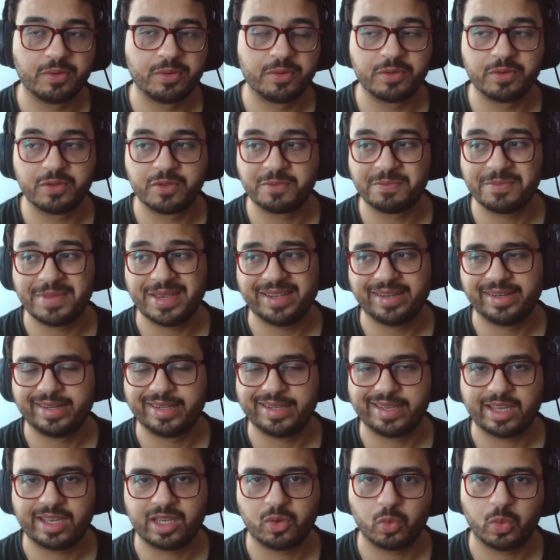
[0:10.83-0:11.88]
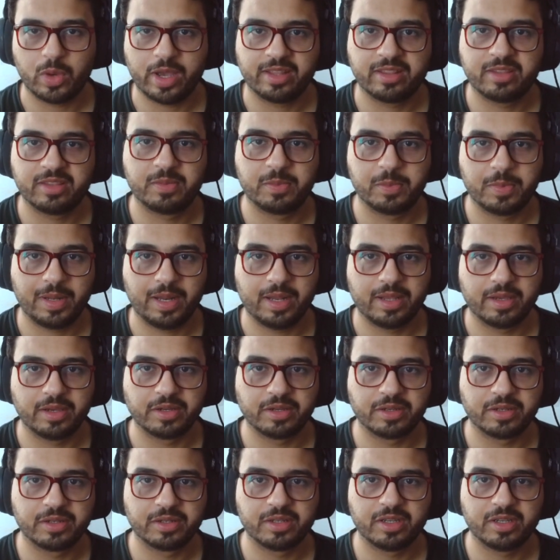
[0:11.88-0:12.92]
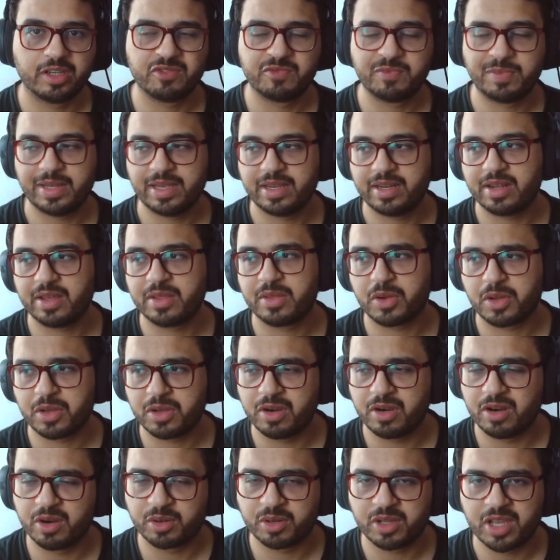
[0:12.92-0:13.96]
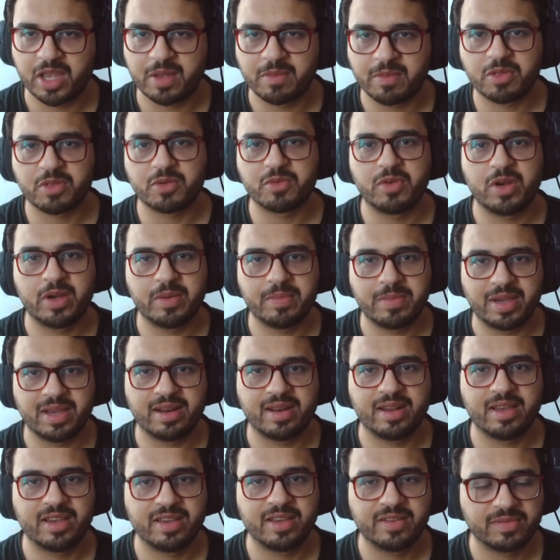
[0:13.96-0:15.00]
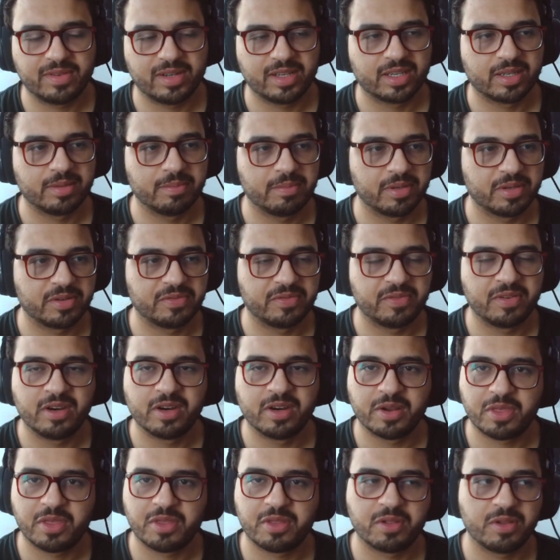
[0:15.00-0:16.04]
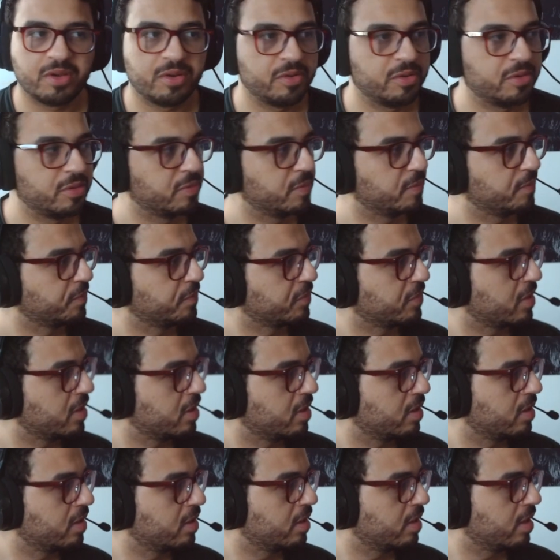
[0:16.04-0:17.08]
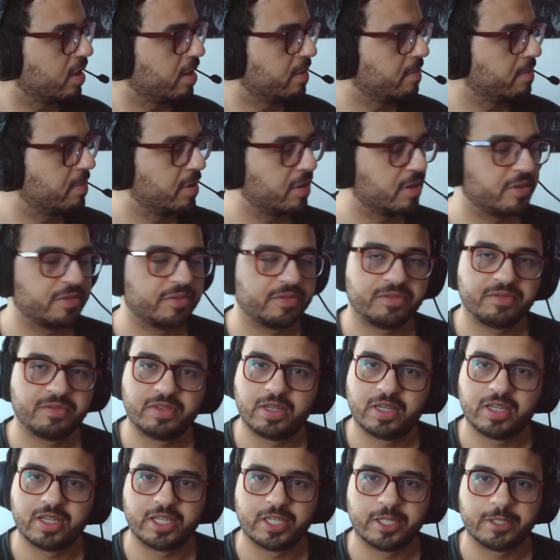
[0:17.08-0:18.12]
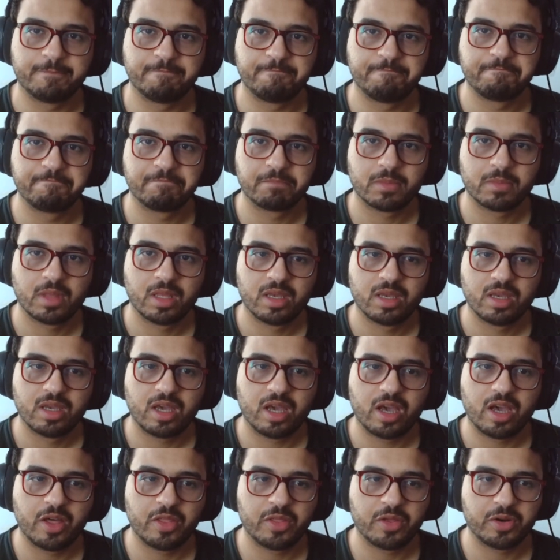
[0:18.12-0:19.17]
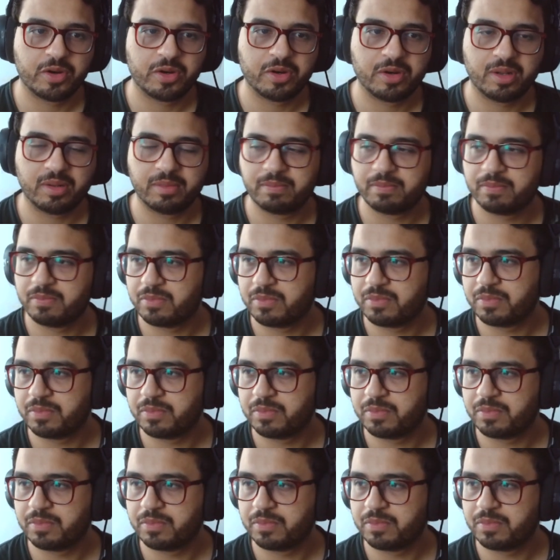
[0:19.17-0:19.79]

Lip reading: who's mainly a Gwent player. I've played other card games throughout my life, like a bit of Hearthstone, a bit of other